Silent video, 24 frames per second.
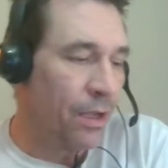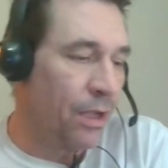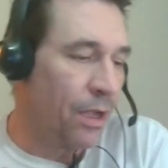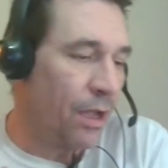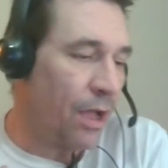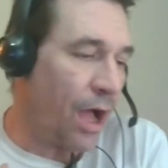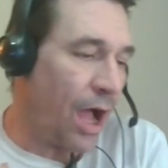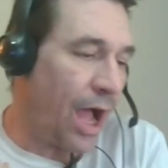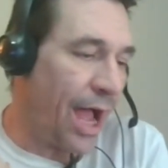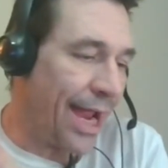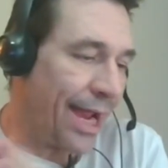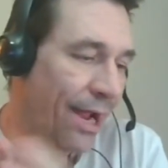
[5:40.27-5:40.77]

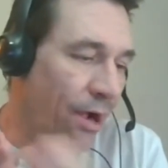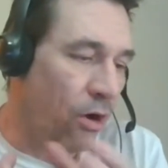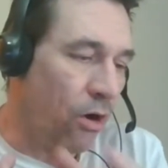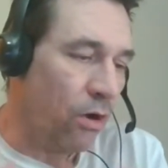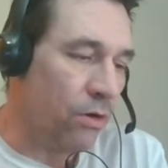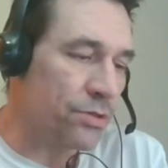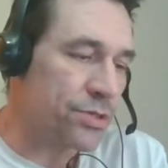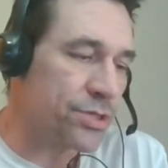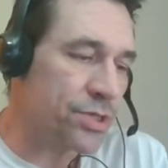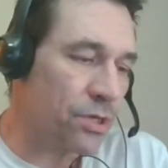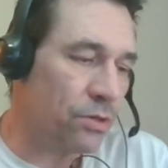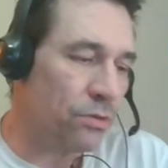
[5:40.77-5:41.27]
I
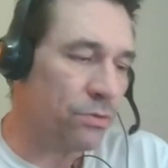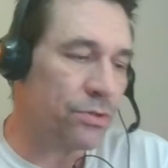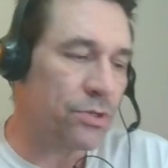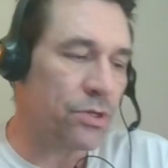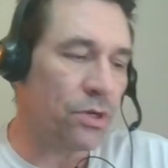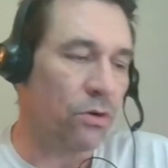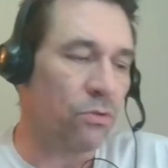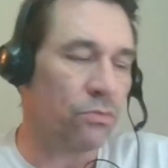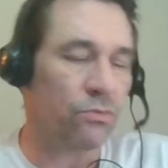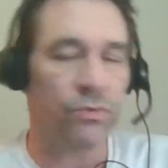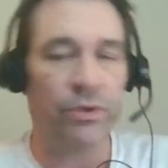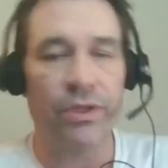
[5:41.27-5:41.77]
also
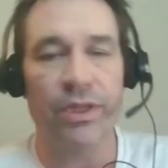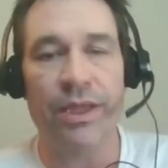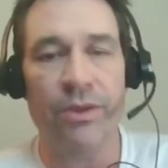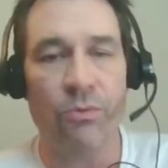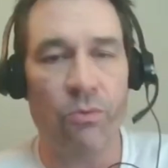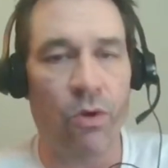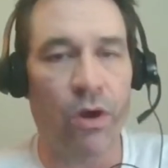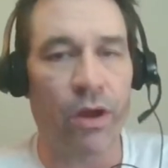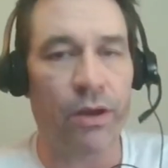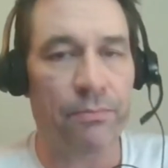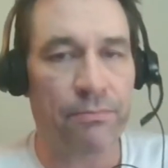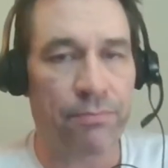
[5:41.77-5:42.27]
don't really
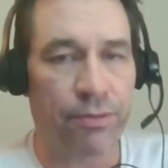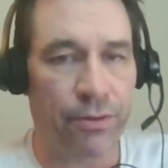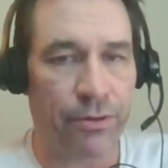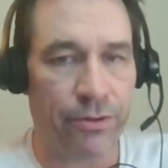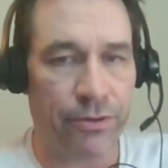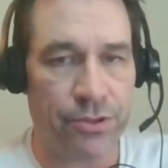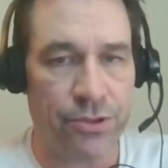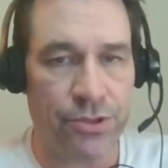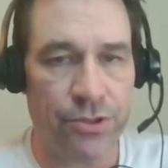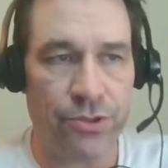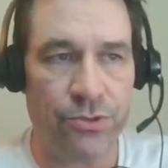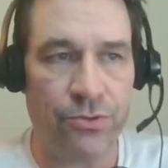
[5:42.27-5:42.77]
want to
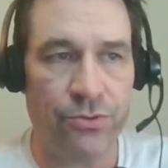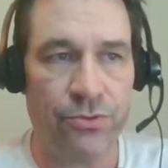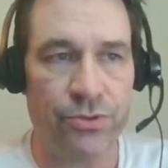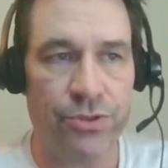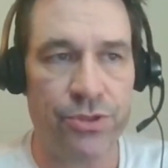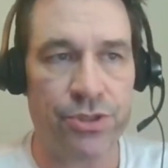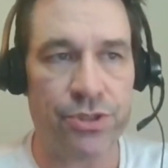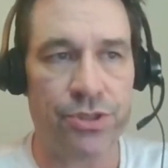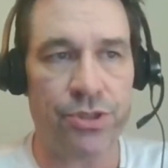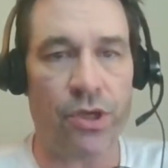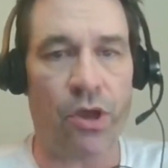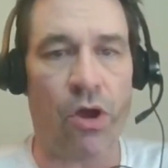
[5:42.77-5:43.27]

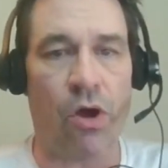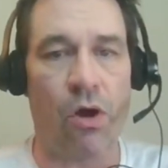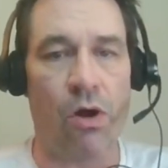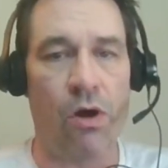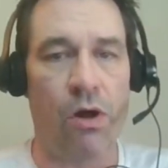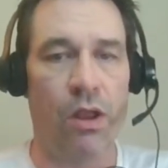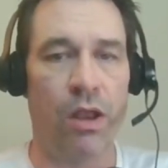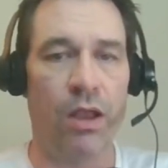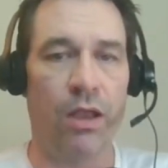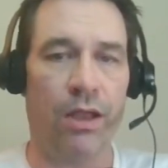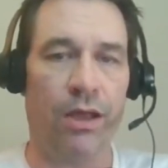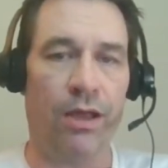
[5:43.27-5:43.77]
produce
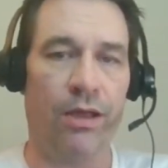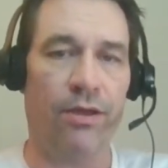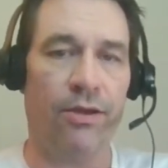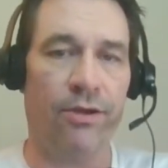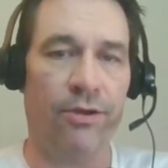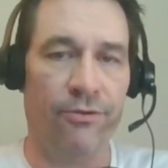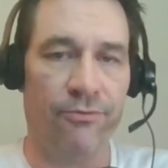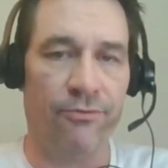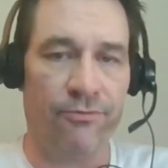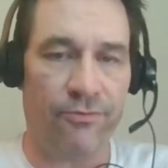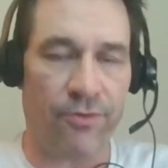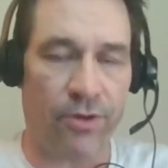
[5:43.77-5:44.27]
all
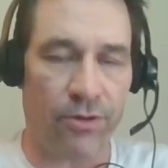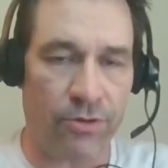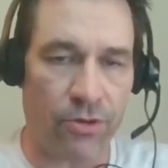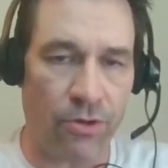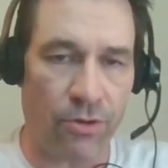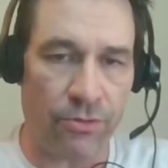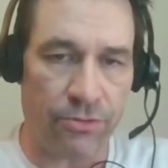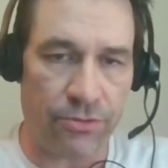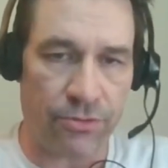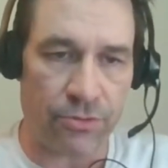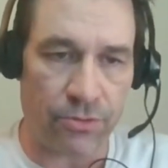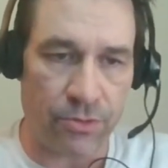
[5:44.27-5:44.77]
of
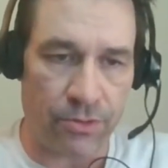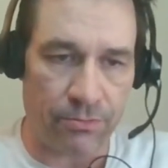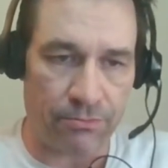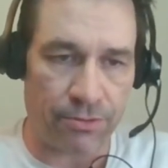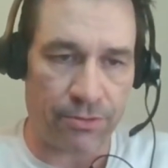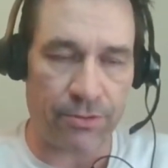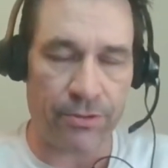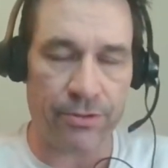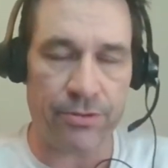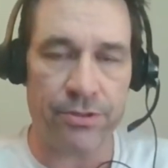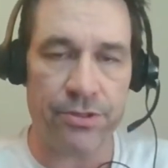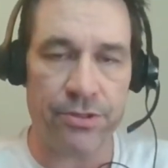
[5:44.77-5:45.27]
go through and
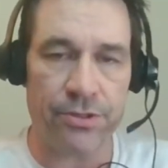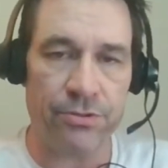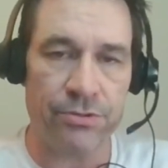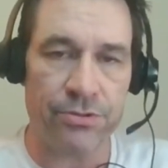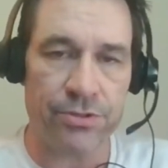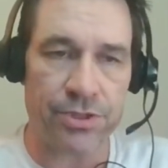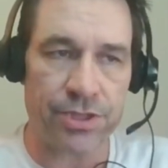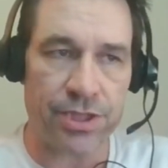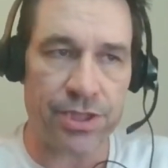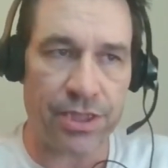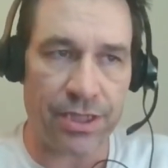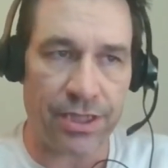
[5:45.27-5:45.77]

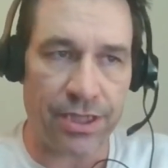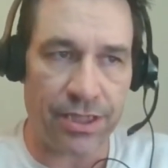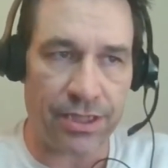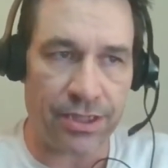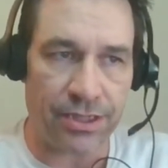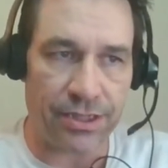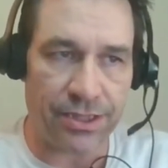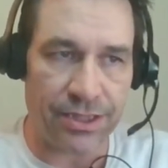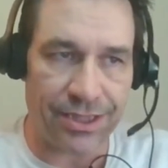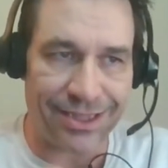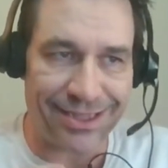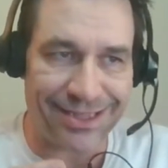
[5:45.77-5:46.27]
produce
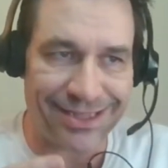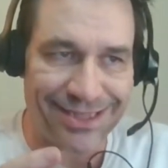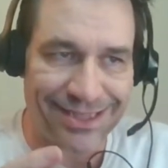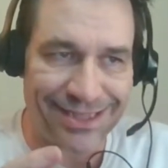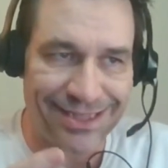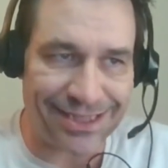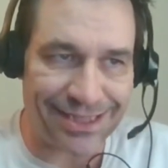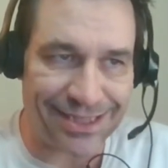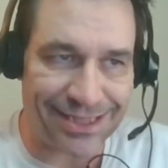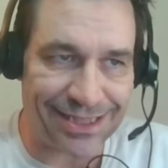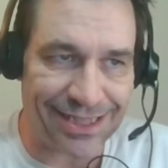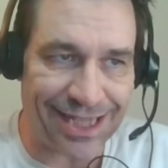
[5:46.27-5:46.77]

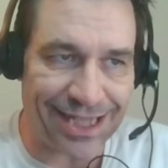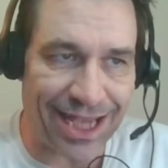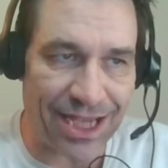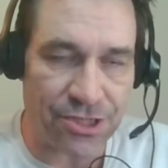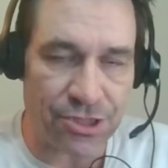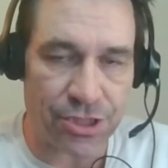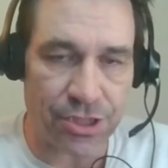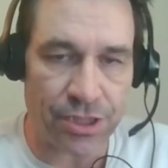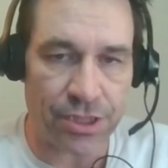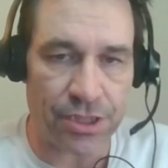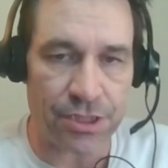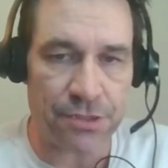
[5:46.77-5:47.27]

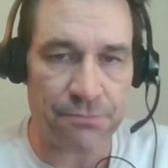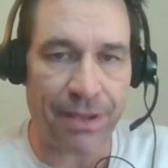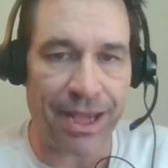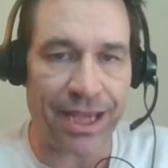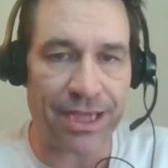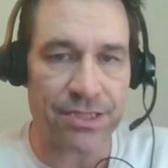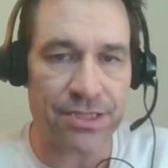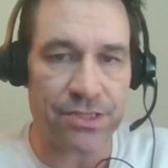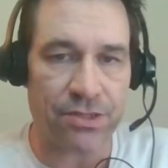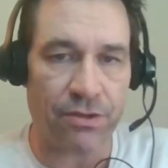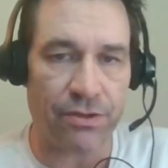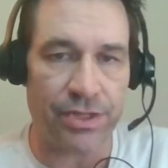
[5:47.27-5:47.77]
sessions
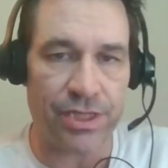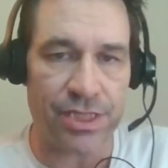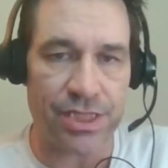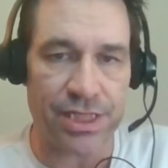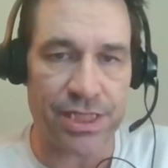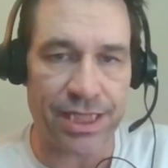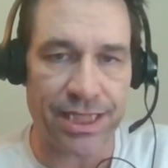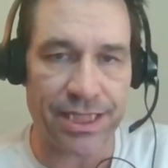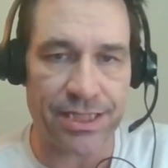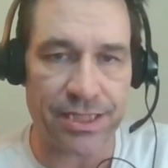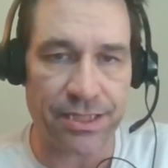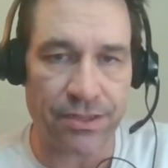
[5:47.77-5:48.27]
based on the
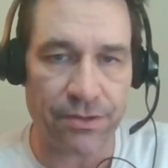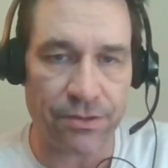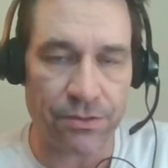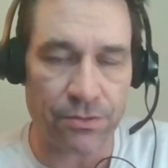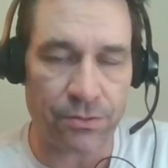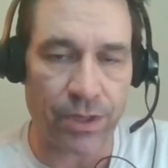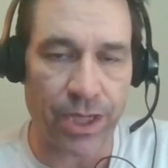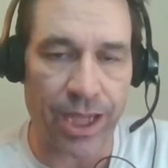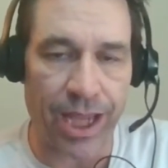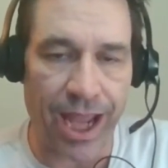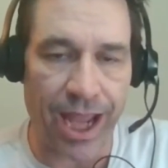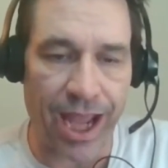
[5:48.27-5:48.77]

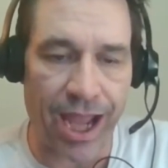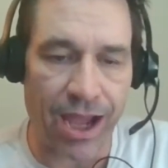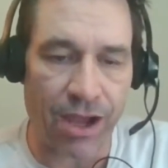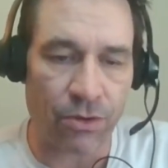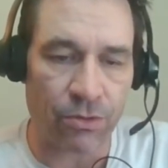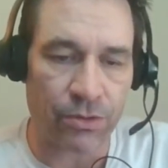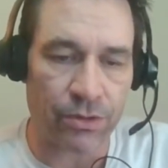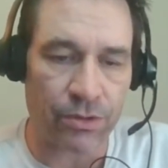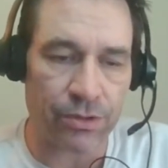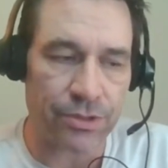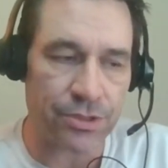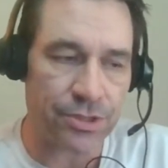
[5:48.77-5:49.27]
63
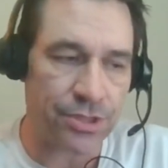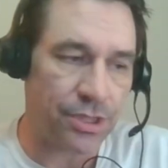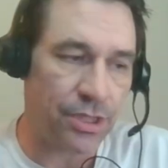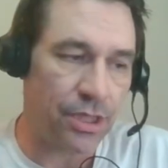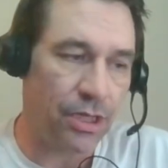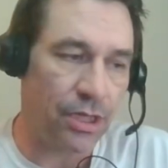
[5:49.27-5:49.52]
hours